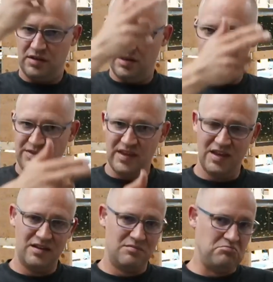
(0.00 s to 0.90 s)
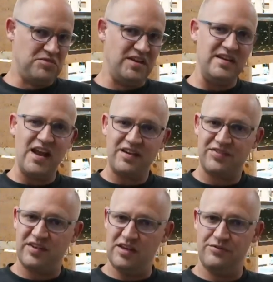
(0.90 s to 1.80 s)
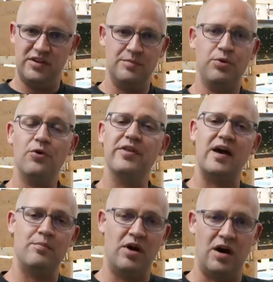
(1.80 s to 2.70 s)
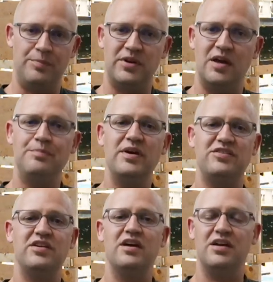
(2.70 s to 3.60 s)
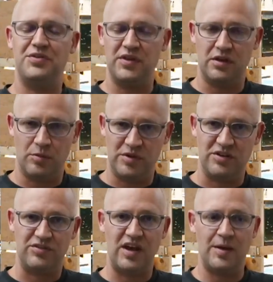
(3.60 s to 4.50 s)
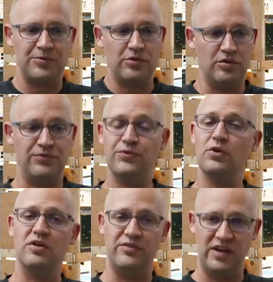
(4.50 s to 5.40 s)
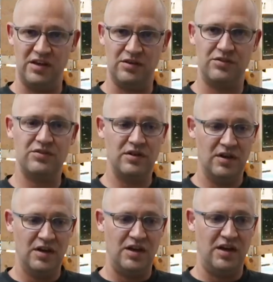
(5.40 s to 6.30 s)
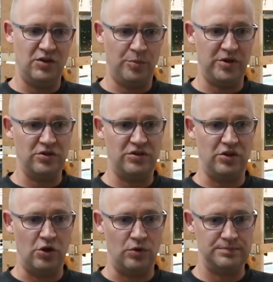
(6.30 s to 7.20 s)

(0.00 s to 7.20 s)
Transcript: and then the next evening pull that mop, and I bet you anything it'll be just absolutely full of eggs, and you'll be good to go.